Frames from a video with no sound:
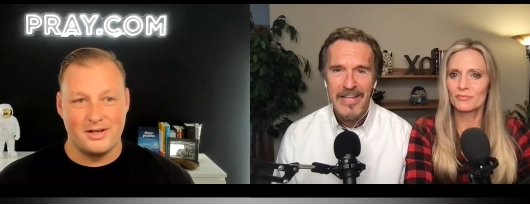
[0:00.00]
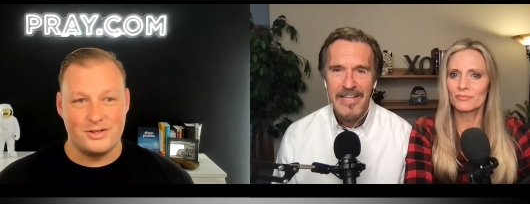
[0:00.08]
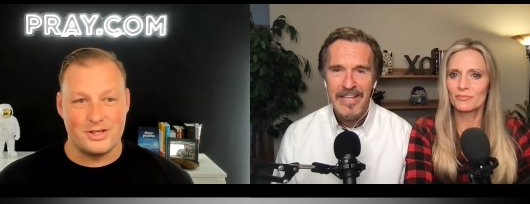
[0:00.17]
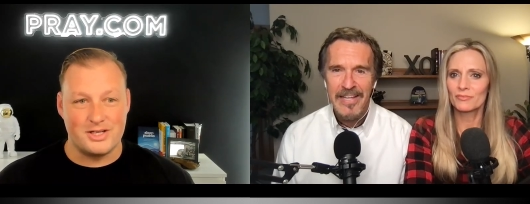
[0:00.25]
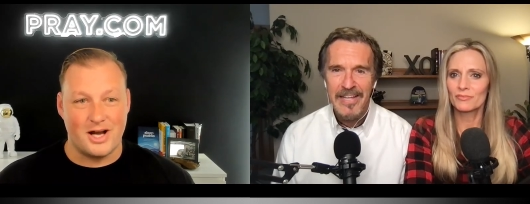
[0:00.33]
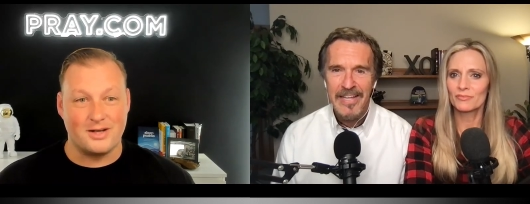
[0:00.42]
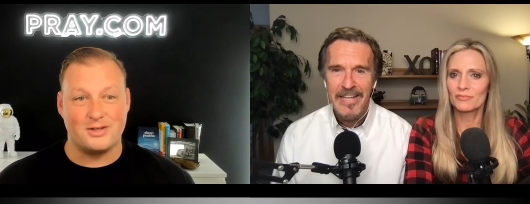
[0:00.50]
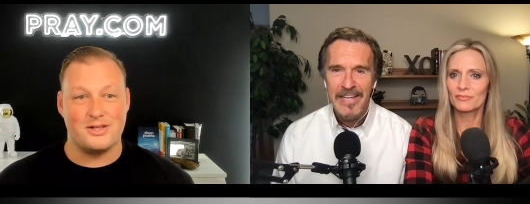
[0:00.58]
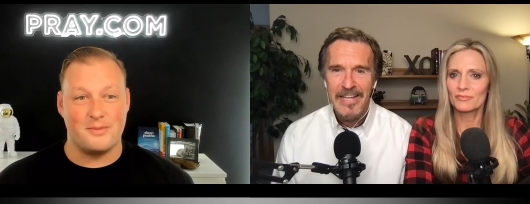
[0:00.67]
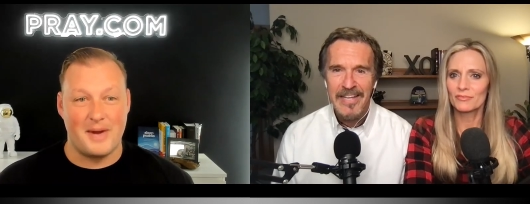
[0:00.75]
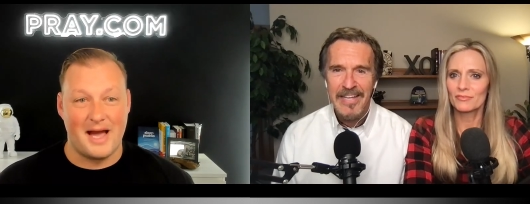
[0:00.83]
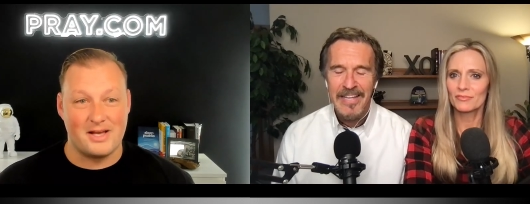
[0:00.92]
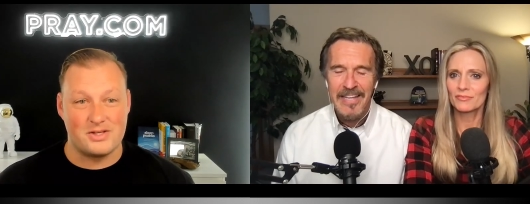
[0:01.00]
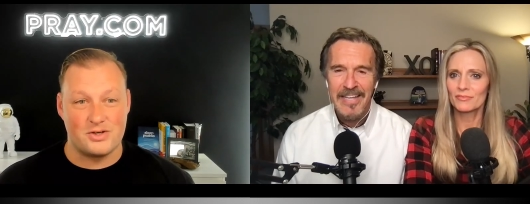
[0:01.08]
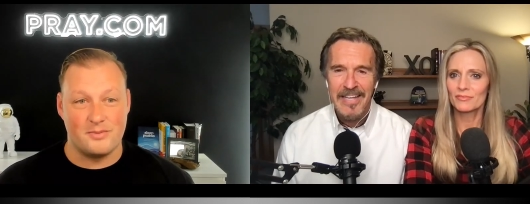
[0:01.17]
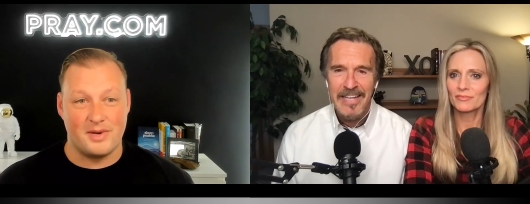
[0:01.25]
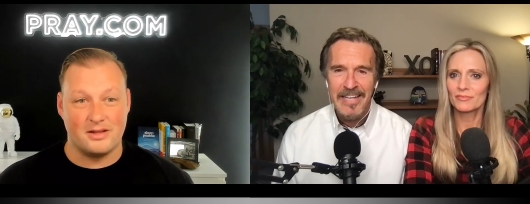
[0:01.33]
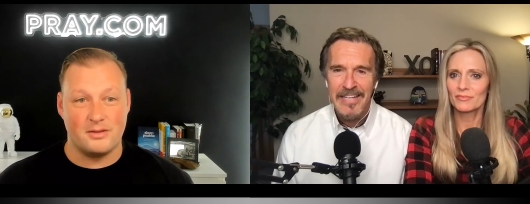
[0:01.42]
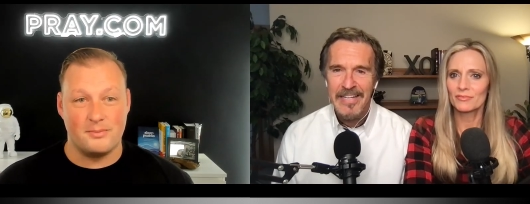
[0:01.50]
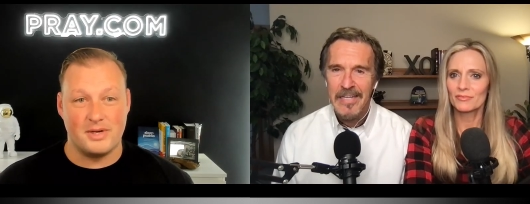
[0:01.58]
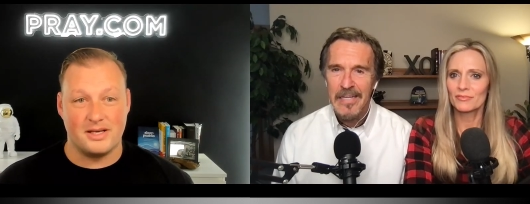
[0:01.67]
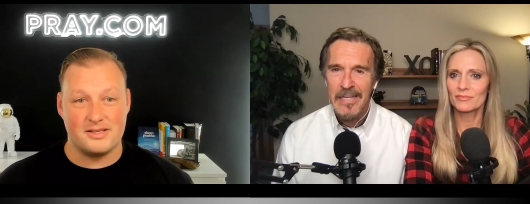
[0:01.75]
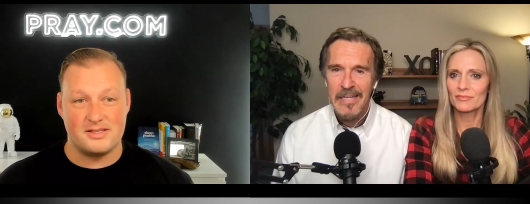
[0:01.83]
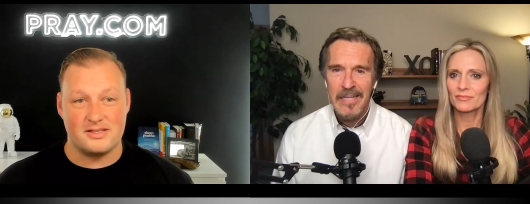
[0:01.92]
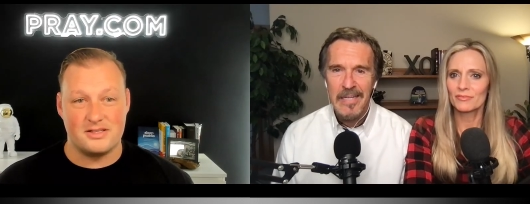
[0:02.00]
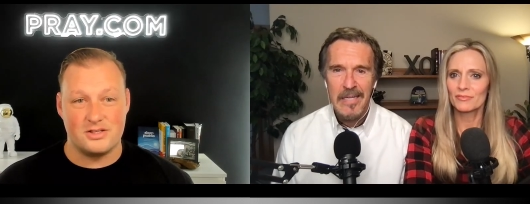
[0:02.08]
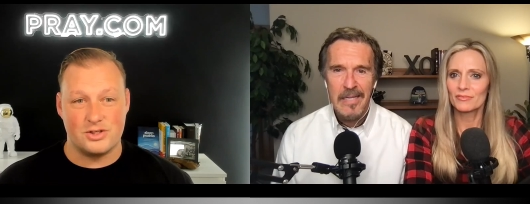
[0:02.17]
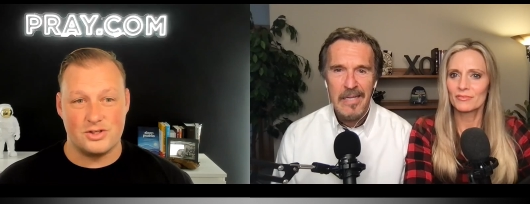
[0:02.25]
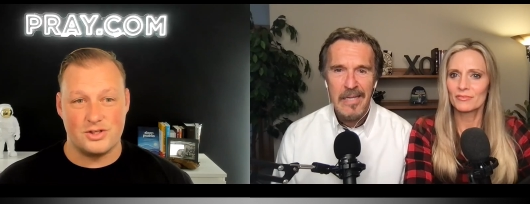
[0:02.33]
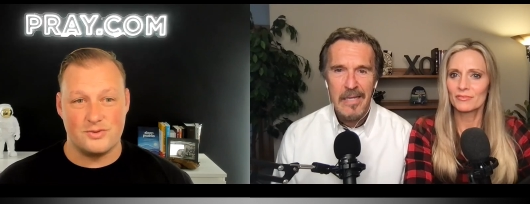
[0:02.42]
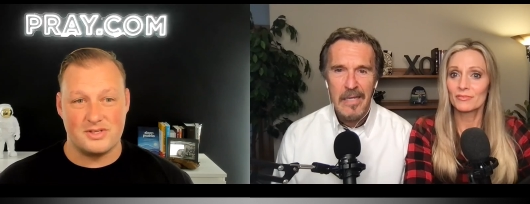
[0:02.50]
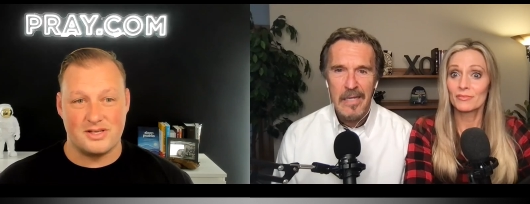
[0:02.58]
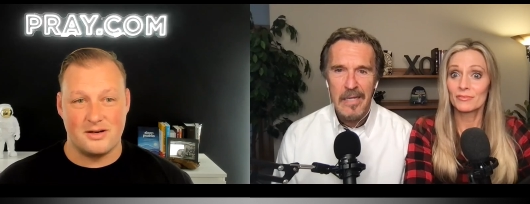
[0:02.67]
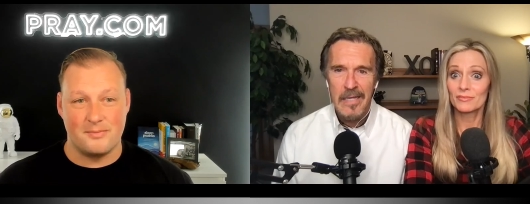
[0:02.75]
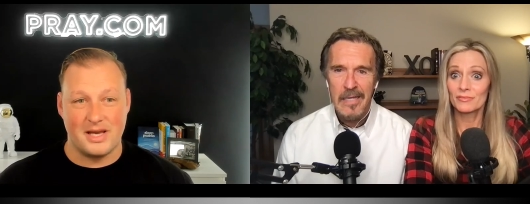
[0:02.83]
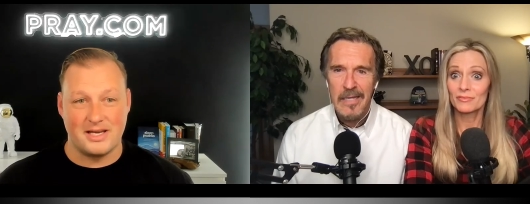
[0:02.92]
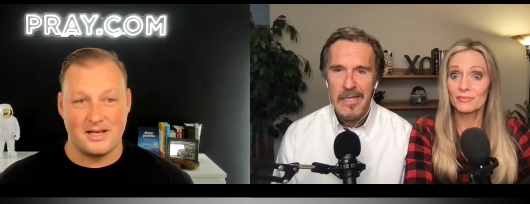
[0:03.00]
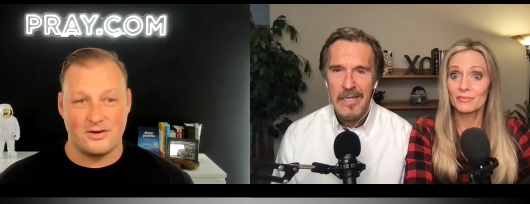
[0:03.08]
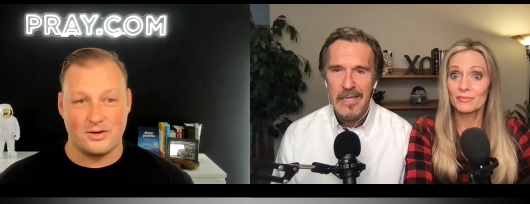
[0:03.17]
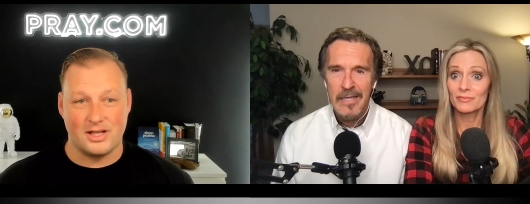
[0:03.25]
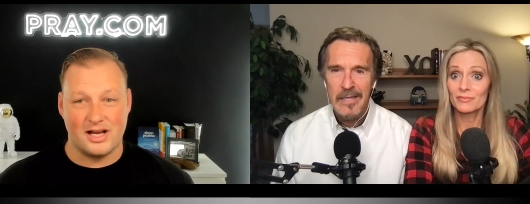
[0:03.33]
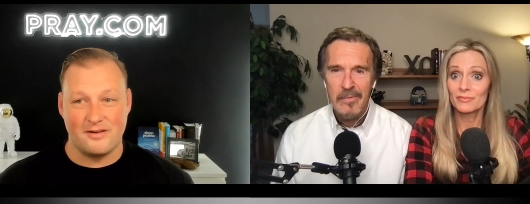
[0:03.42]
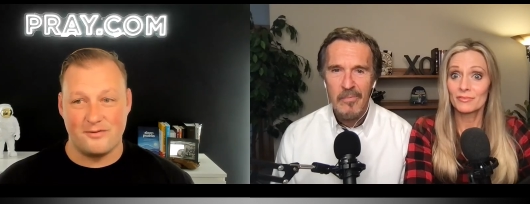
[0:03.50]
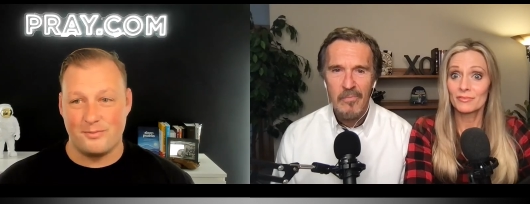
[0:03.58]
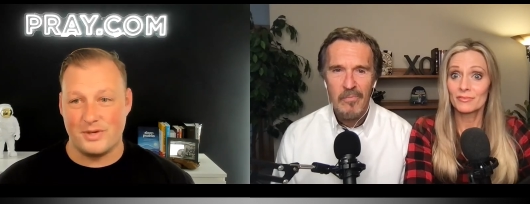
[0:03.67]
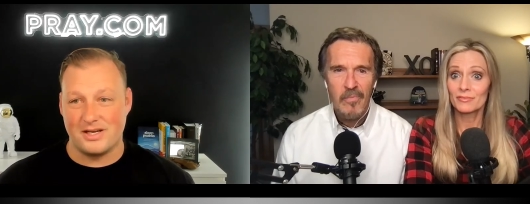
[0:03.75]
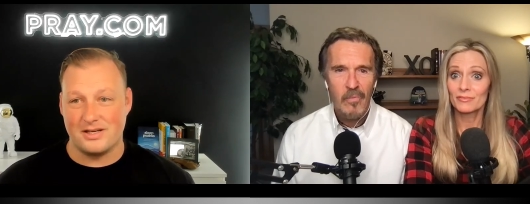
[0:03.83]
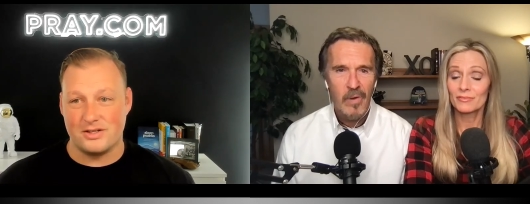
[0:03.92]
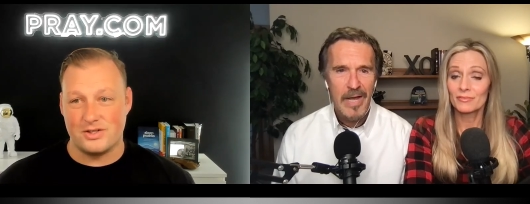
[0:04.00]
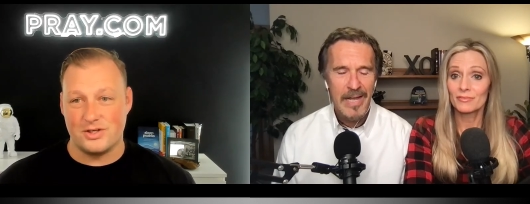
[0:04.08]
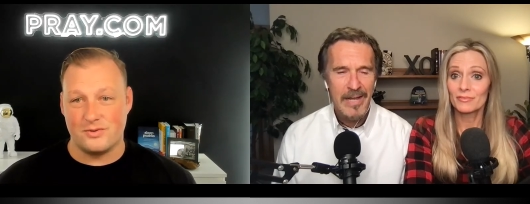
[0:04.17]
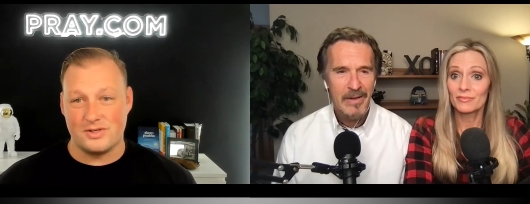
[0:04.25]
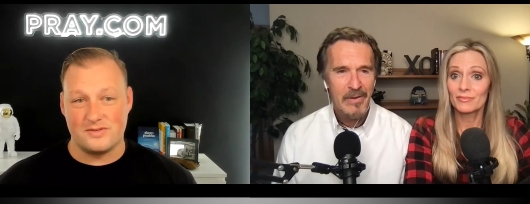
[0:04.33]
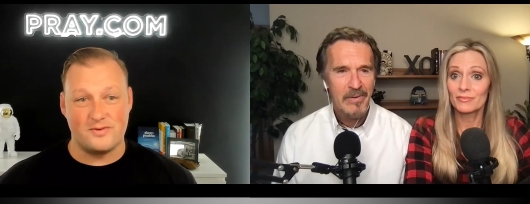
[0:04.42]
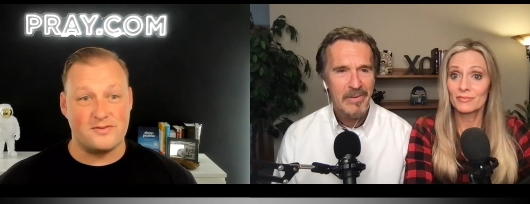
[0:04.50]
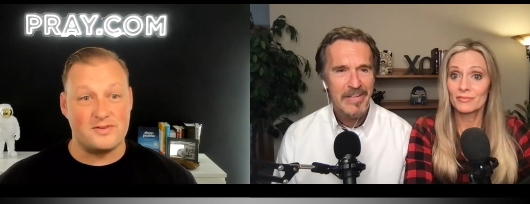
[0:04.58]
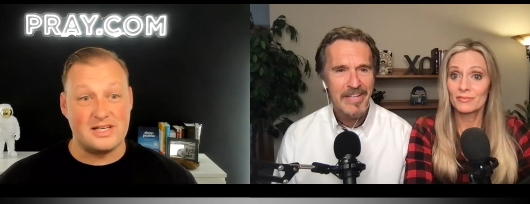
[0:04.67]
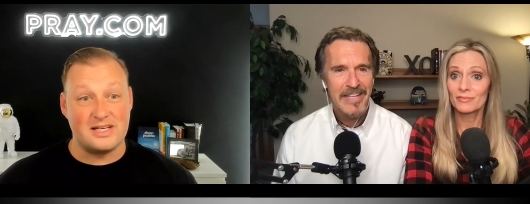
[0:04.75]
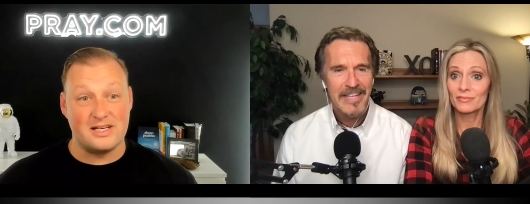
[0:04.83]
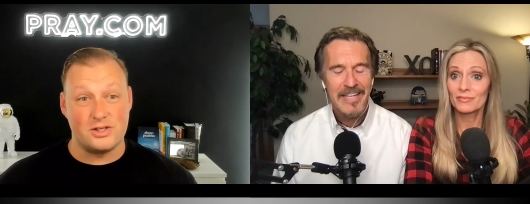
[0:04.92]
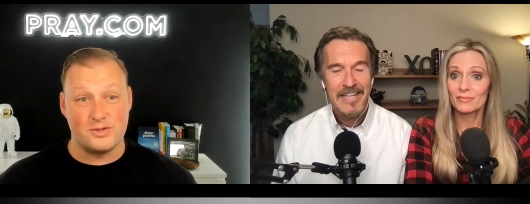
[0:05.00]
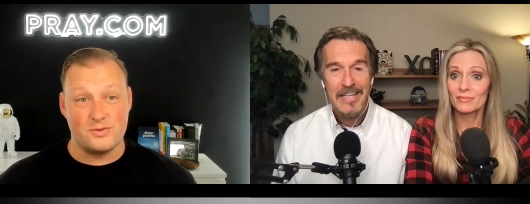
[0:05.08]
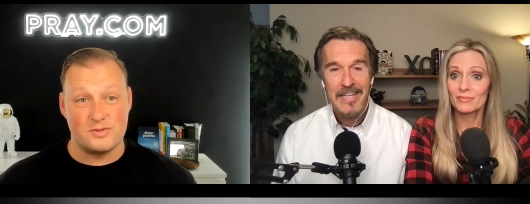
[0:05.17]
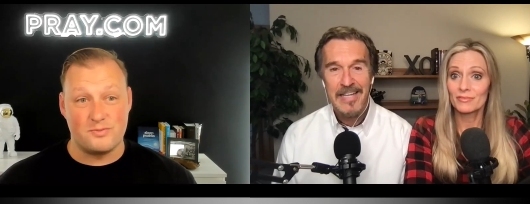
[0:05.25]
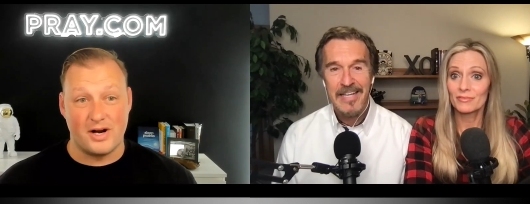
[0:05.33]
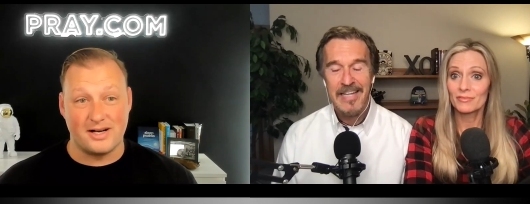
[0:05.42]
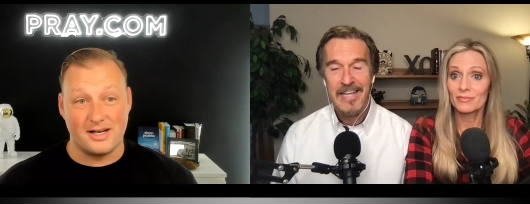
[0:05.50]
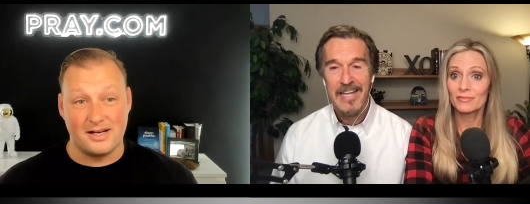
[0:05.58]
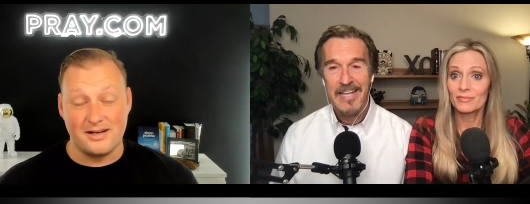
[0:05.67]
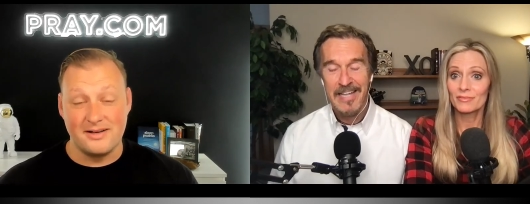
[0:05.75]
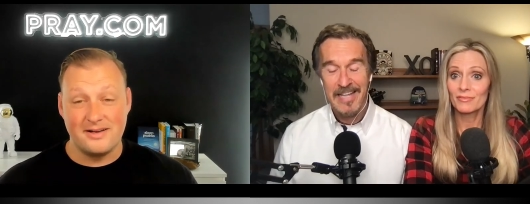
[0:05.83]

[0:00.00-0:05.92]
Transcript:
Speaker 1: to talk to the pastor about the biggest decision she was going to make in her life because she was 15 and she was pregnant.